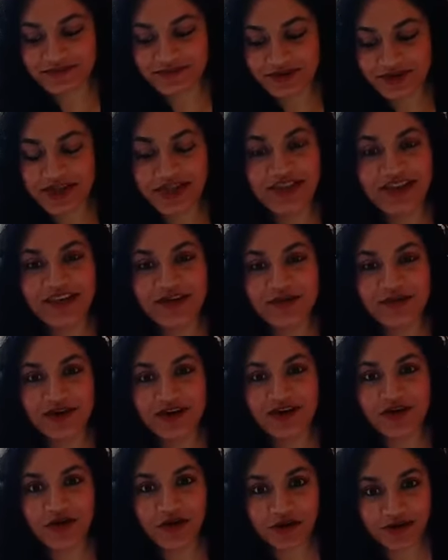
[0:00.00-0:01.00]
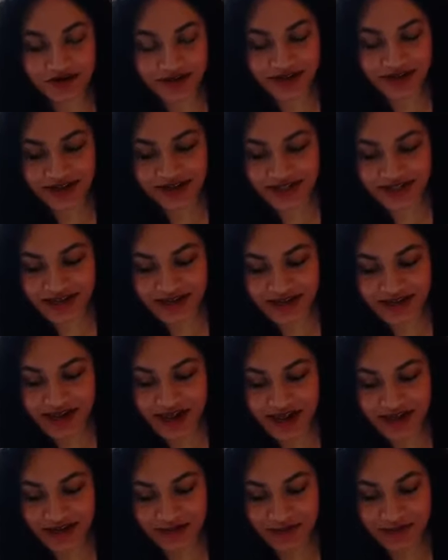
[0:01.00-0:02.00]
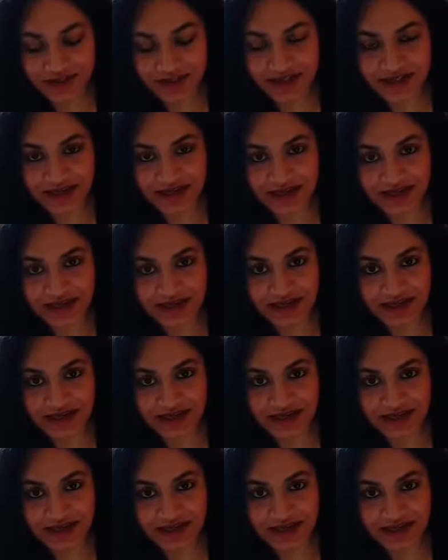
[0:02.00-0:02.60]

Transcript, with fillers: healing work already that I don't think